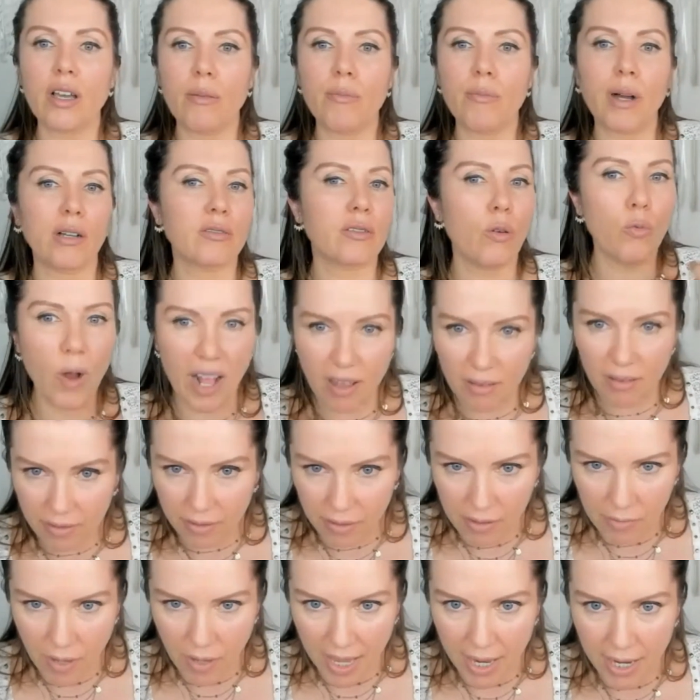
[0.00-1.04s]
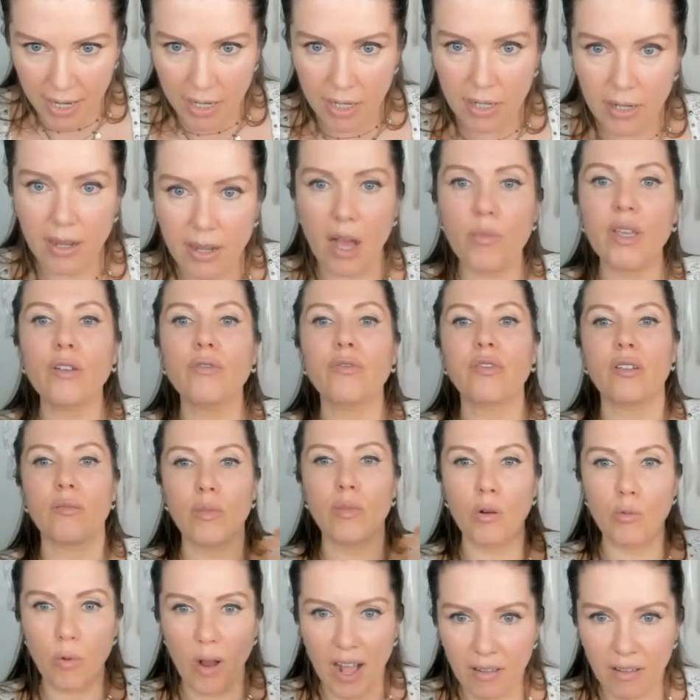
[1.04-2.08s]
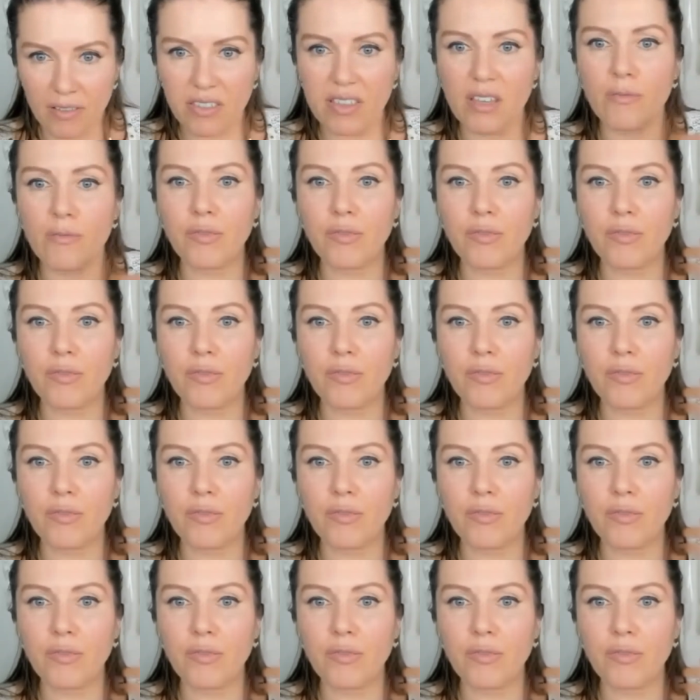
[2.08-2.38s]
about the wealthy man coming from a wealthy,